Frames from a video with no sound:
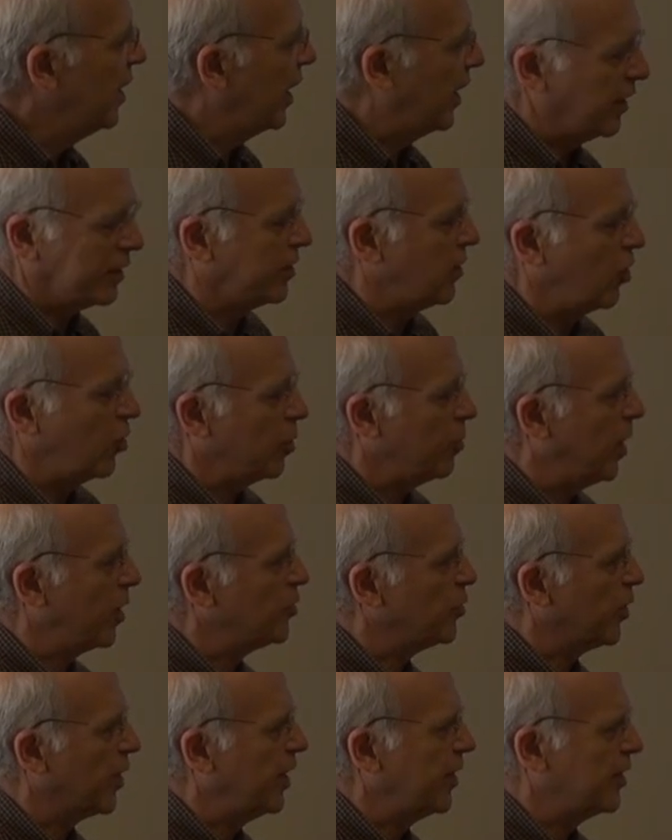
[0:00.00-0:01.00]
I told him I
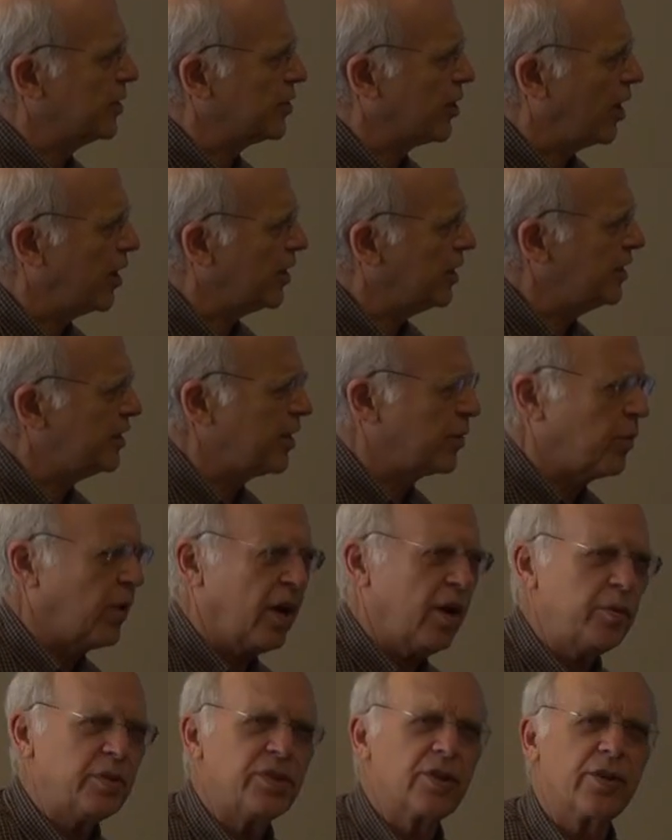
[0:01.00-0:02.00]
was working on this article, and he said,
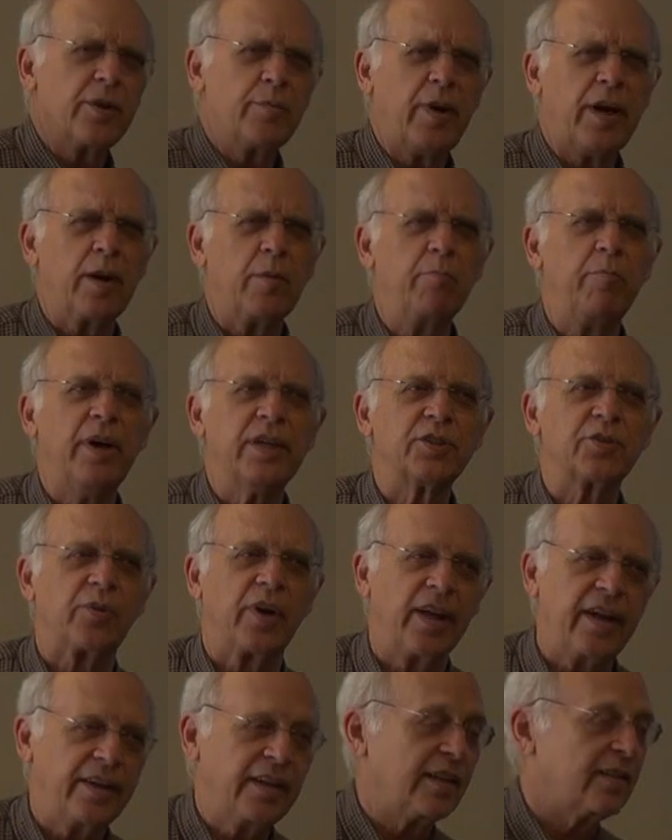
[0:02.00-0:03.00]
well, I always heard about a bus
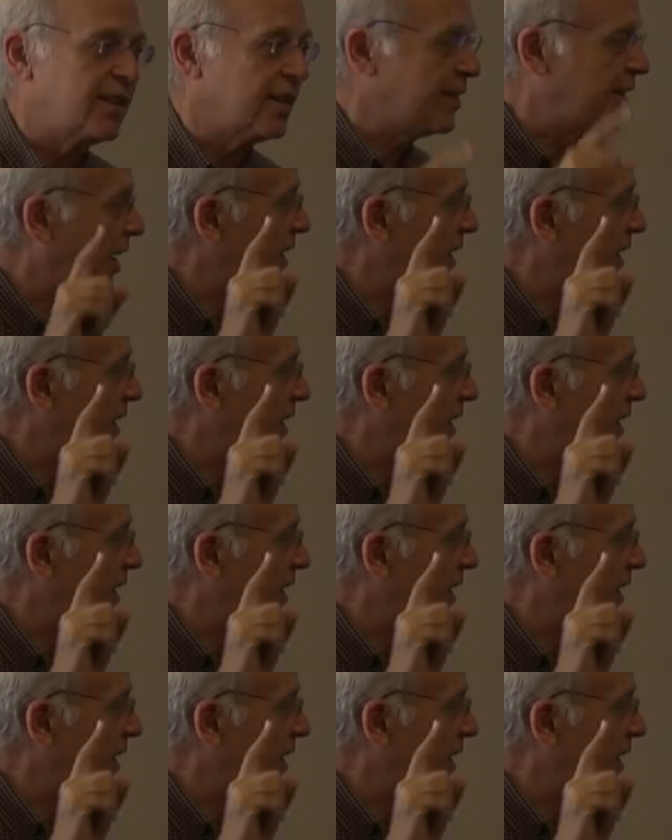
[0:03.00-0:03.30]
ride. And I said,